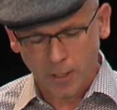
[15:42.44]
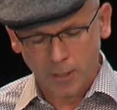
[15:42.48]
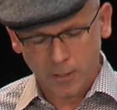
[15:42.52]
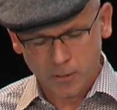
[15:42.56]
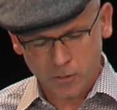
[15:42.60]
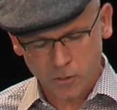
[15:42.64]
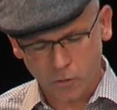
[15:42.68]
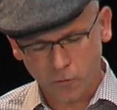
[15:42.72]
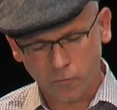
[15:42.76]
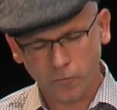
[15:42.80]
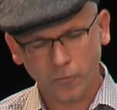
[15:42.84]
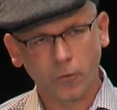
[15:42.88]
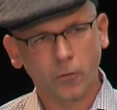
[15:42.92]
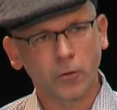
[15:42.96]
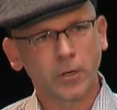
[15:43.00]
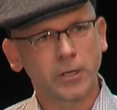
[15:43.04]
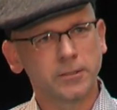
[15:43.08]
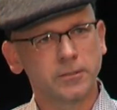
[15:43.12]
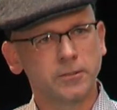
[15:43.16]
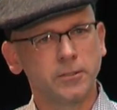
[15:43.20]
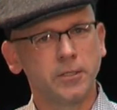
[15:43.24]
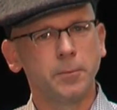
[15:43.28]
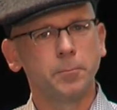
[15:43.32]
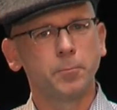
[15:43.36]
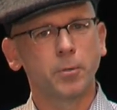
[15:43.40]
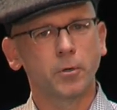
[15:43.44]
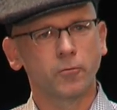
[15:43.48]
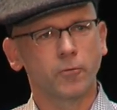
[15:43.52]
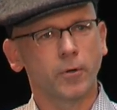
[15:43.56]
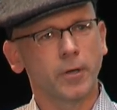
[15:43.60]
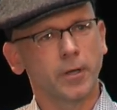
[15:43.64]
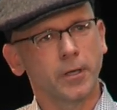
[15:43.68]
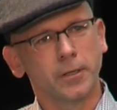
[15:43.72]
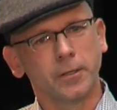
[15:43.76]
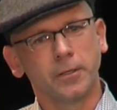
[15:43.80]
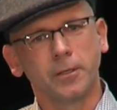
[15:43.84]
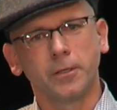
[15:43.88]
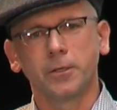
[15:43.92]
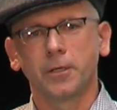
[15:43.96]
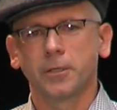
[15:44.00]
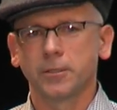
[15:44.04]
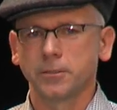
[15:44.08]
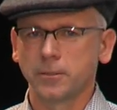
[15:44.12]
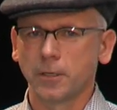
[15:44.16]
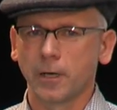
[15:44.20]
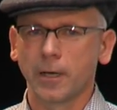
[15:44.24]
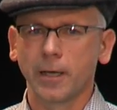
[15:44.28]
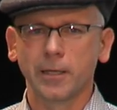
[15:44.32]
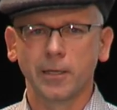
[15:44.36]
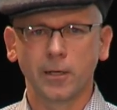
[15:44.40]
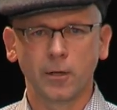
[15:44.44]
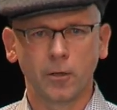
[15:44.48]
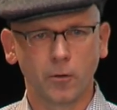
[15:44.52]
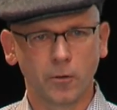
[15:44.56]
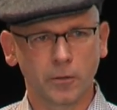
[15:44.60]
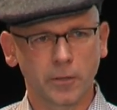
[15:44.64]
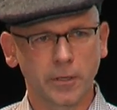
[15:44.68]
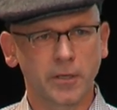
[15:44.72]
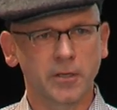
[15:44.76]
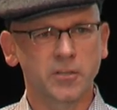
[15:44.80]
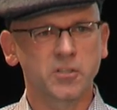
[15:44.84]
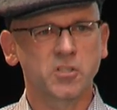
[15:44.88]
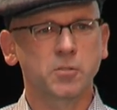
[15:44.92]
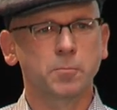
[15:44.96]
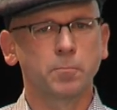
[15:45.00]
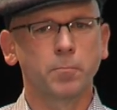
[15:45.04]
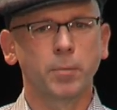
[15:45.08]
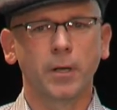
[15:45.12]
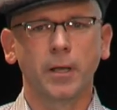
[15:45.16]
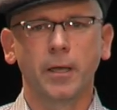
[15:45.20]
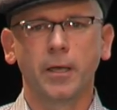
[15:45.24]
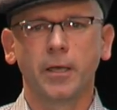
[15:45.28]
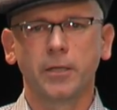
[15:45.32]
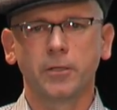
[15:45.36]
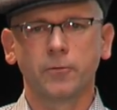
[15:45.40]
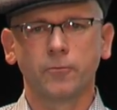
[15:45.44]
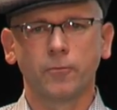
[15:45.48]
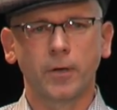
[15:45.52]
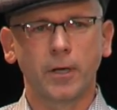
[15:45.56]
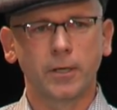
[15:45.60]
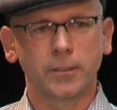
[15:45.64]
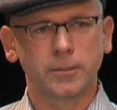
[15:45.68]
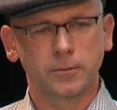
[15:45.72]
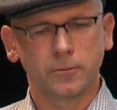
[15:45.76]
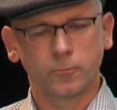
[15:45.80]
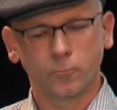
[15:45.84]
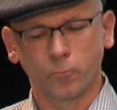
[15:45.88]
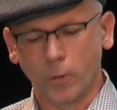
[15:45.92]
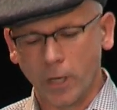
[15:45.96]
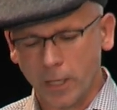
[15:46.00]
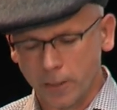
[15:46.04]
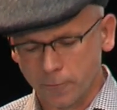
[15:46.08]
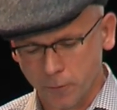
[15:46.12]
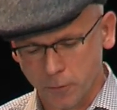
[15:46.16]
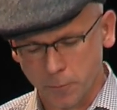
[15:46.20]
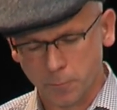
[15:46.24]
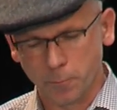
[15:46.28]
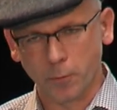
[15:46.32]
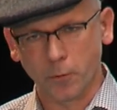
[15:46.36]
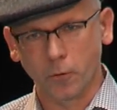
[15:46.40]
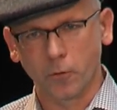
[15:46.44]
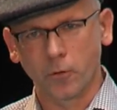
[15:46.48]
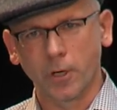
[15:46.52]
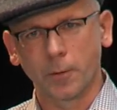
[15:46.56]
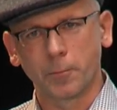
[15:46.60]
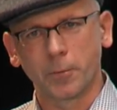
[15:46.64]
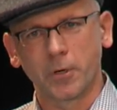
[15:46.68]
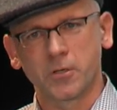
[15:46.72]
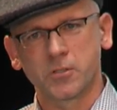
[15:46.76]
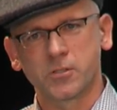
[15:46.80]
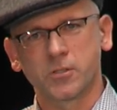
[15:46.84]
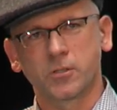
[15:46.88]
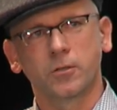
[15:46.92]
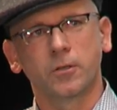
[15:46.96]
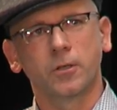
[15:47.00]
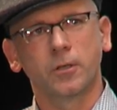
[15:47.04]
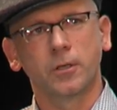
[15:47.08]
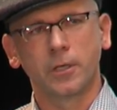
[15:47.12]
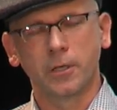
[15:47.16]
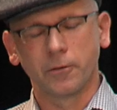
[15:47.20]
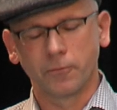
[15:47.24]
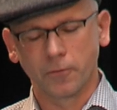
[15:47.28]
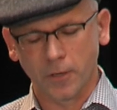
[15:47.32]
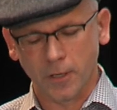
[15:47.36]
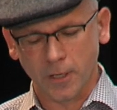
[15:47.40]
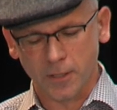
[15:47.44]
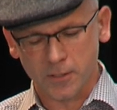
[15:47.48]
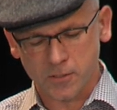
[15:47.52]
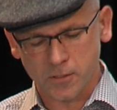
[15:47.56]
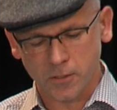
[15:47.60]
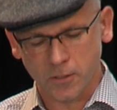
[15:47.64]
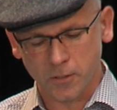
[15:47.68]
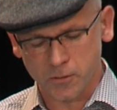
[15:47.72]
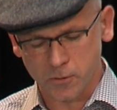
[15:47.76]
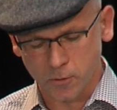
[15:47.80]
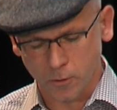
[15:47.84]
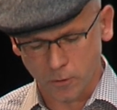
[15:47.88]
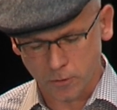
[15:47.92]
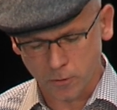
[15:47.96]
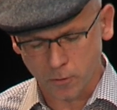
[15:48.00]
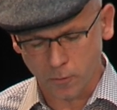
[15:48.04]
sort of on a deeper way, in a dialogue, explain what, why what programmers given us is not